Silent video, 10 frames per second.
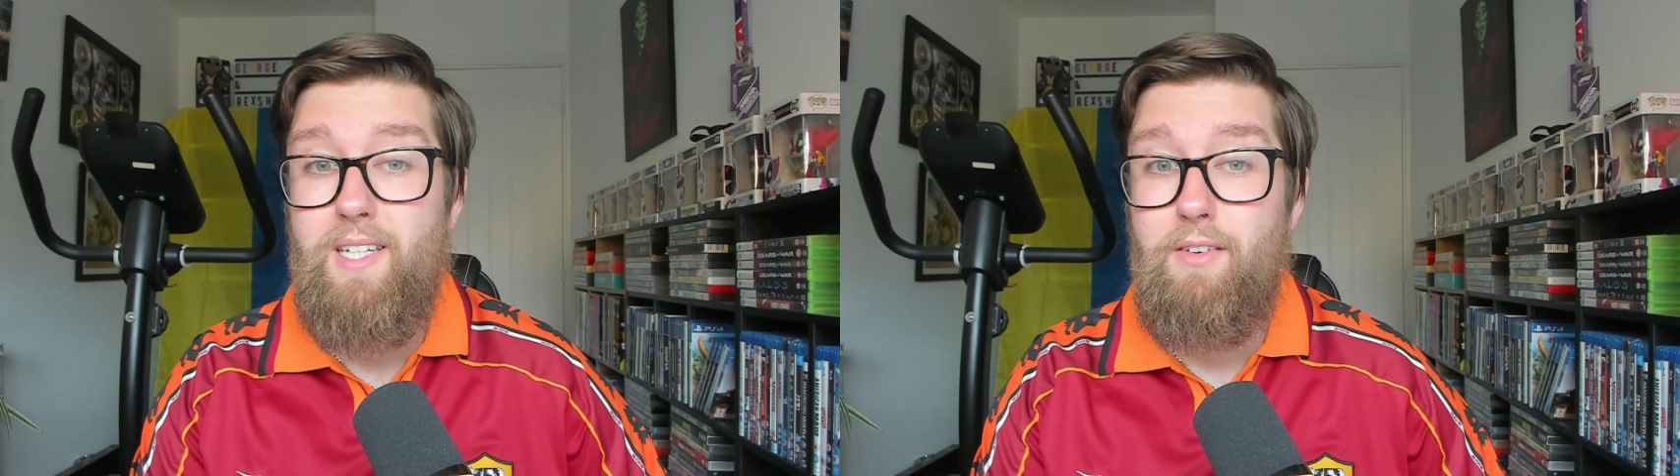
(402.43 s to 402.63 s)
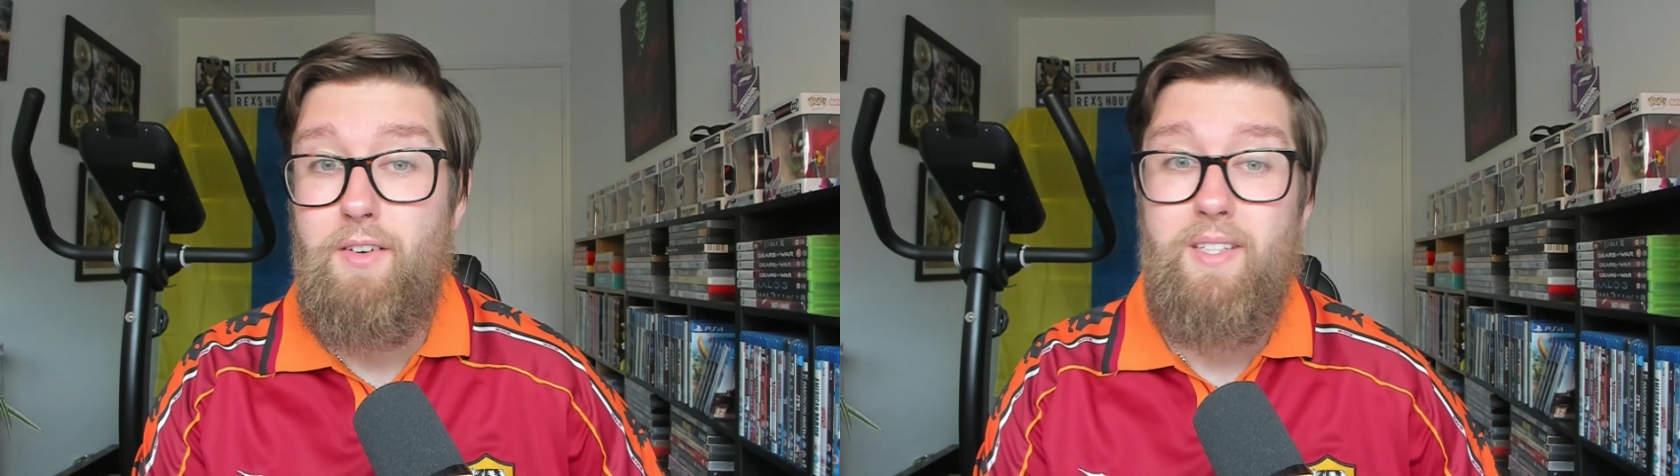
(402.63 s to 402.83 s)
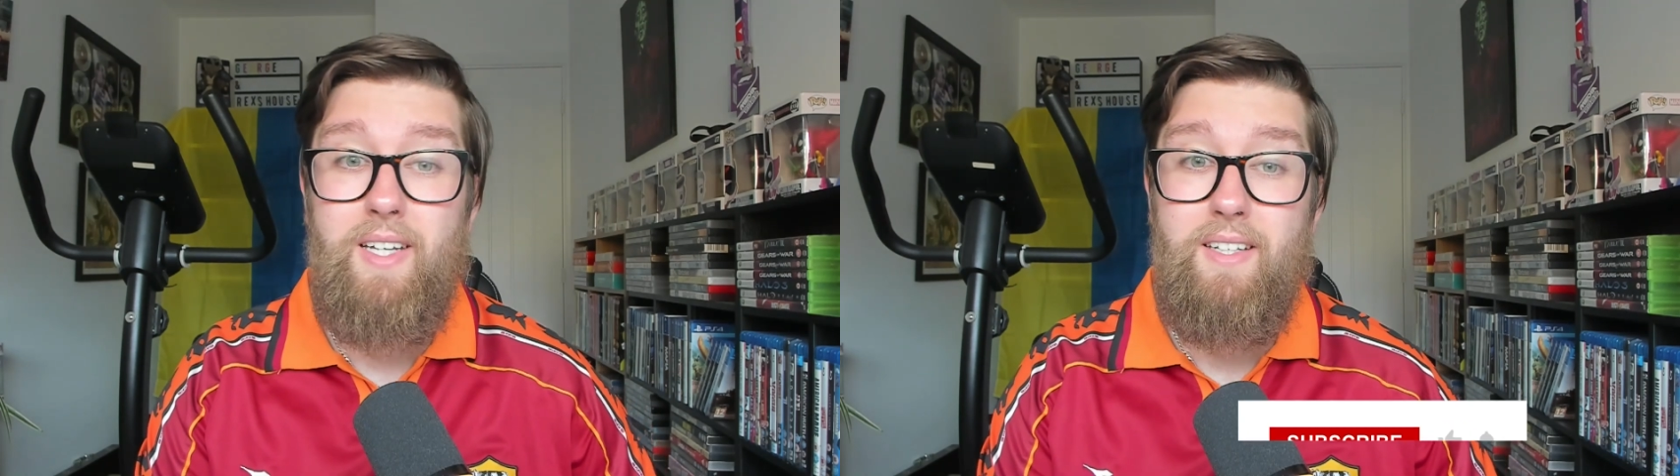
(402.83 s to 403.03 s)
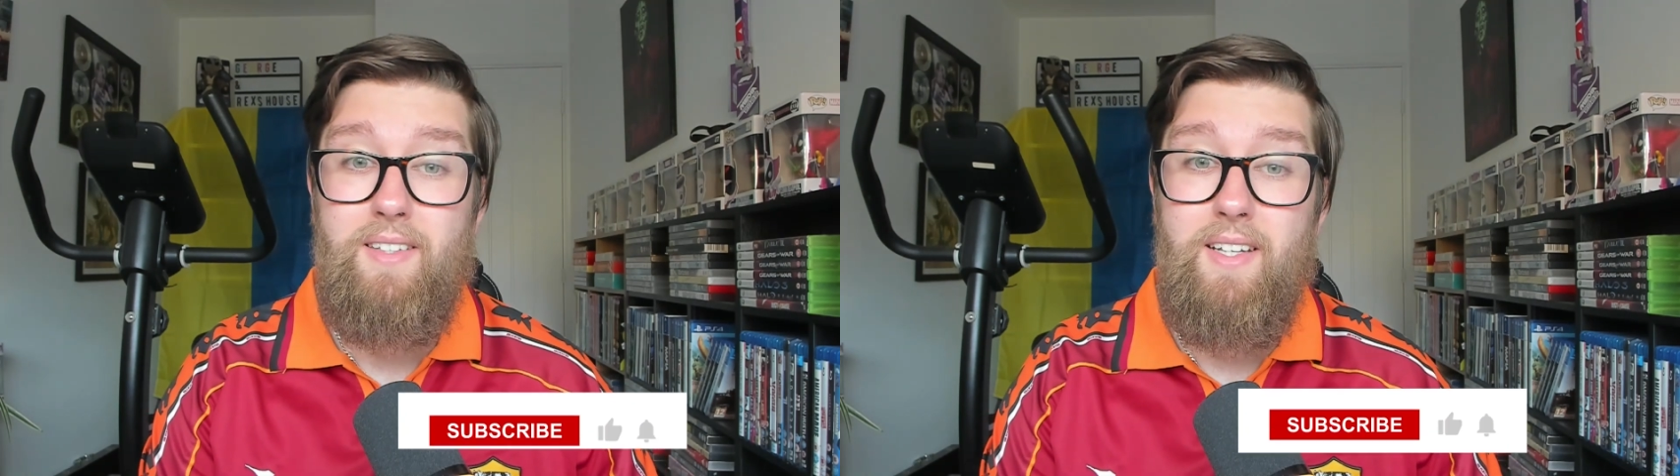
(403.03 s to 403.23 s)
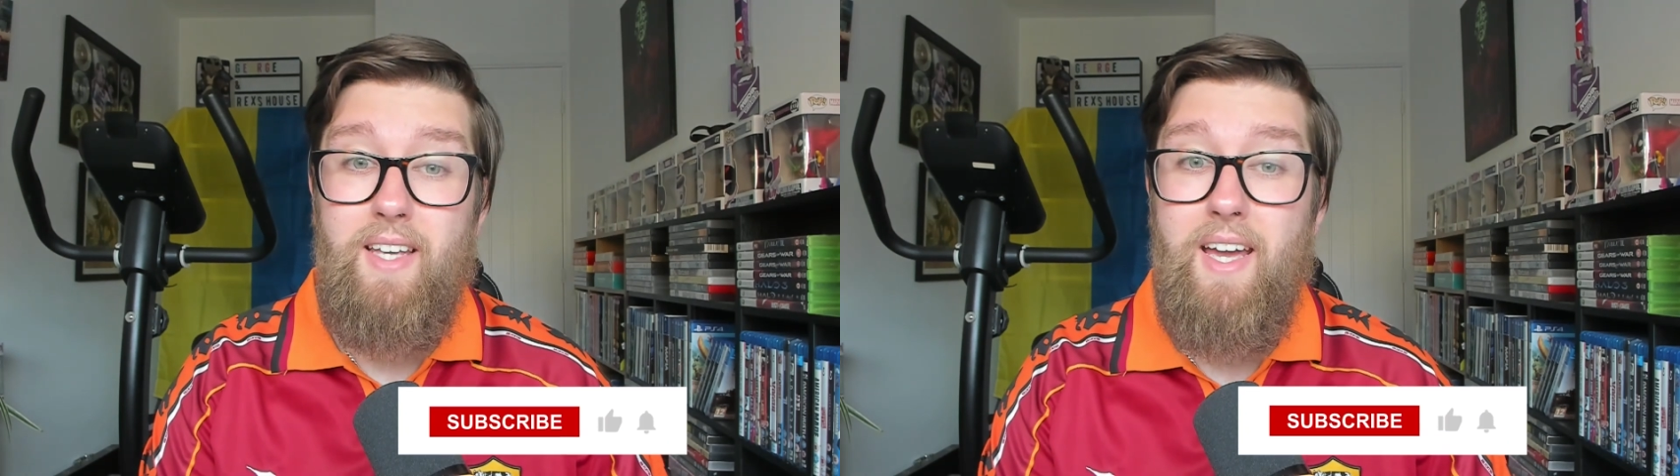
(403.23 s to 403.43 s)
and have a
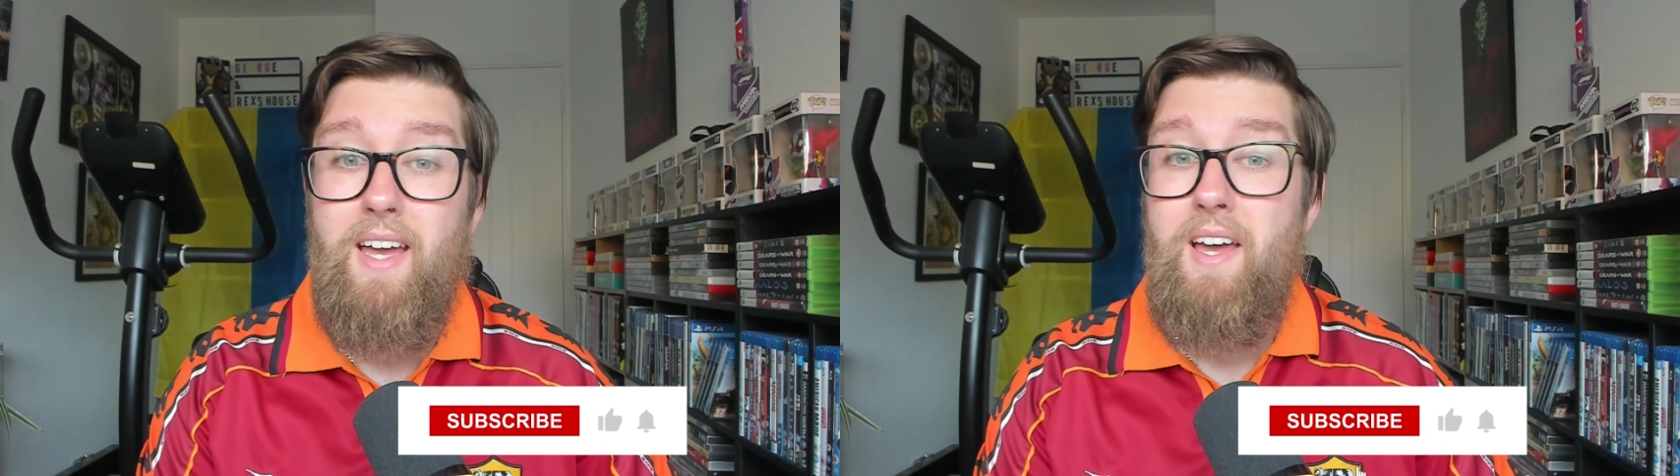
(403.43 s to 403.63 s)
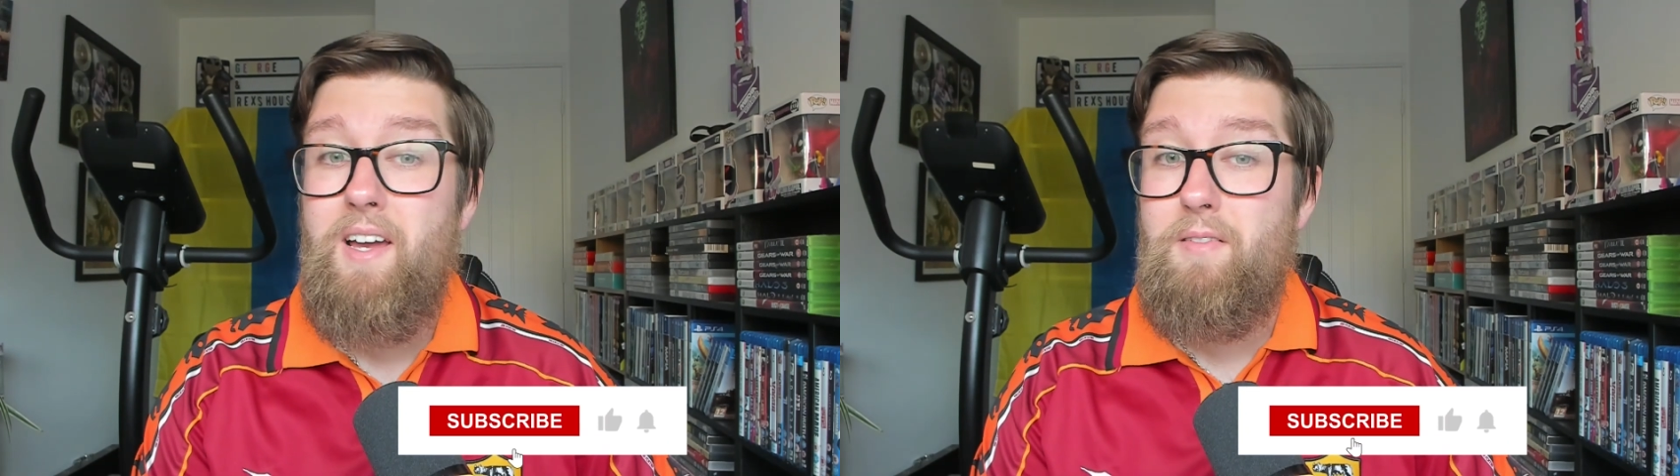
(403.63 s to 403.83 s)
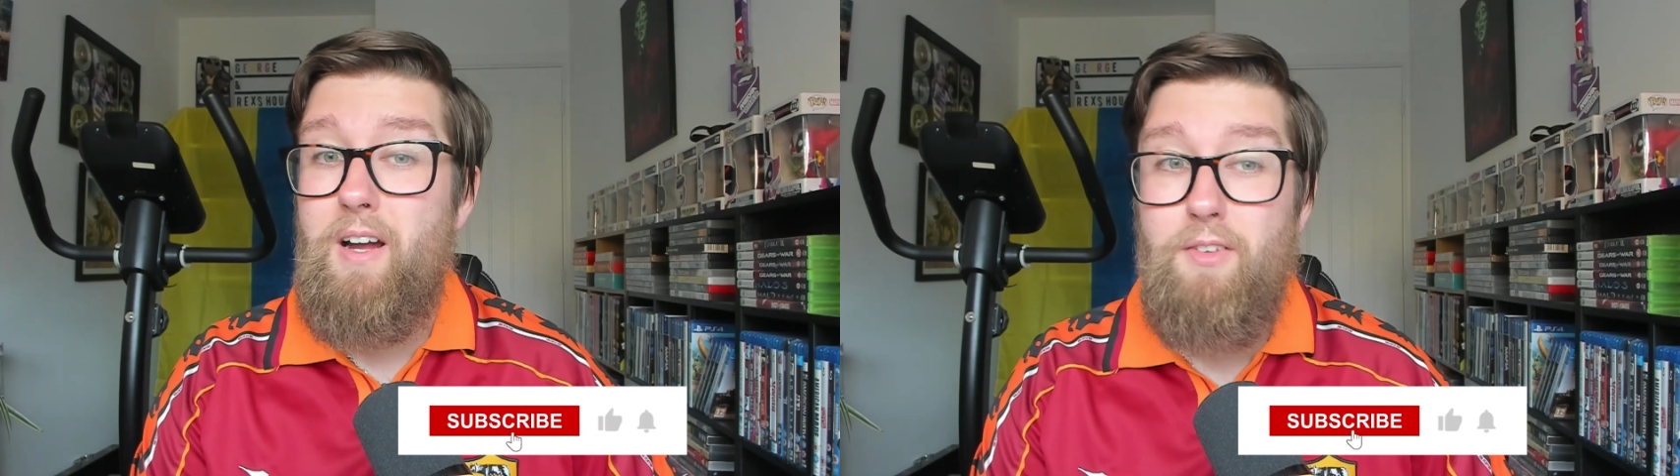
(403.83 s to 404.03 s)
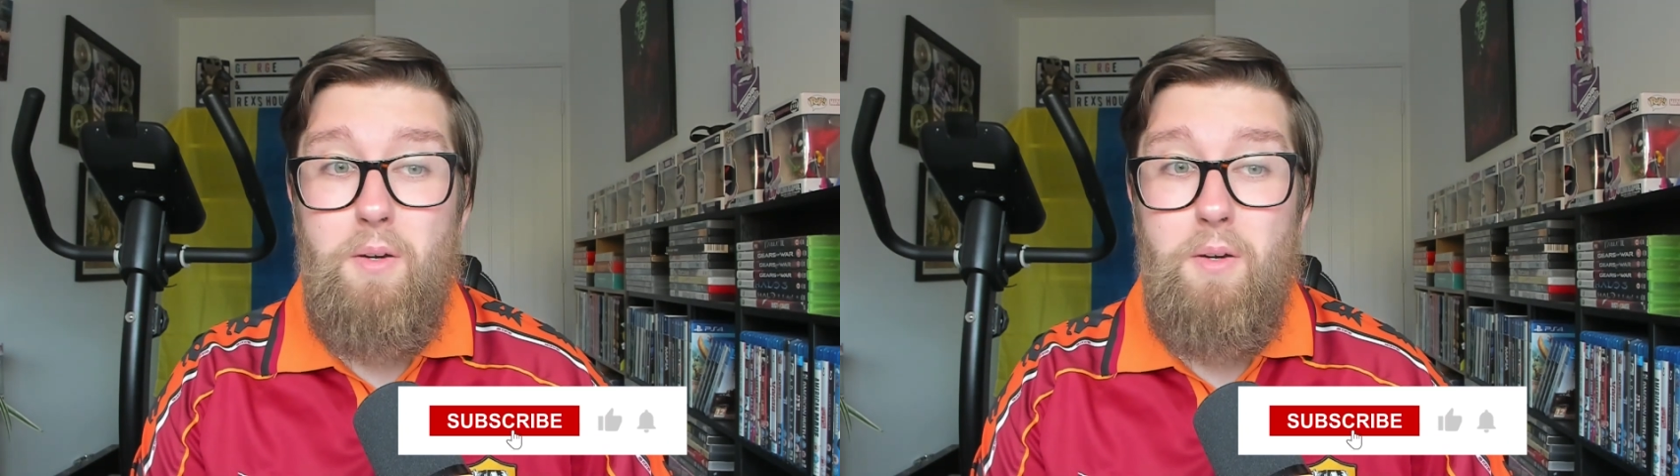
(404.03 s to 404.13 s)
fantastic day wherever